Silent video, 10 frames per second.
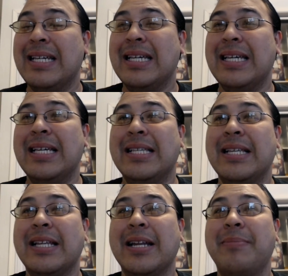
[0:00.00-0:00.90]
Is
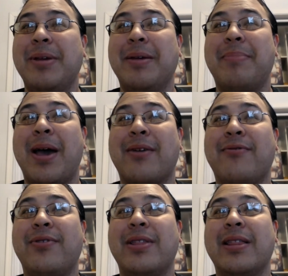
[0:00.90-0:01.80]
it going to be
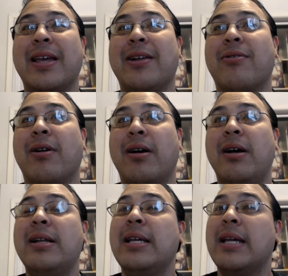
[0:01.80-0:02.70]
impactful later
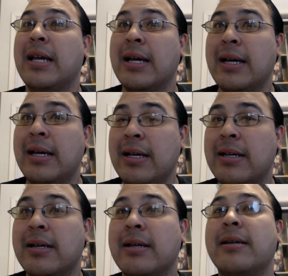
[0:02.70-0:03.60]
on?
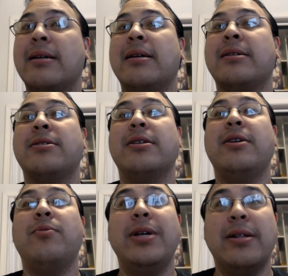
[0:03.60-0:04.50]
Yeah, actually
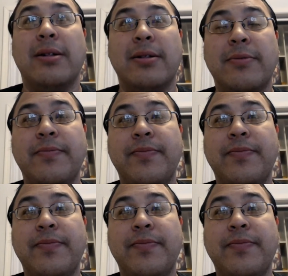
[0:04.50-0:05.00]
it will.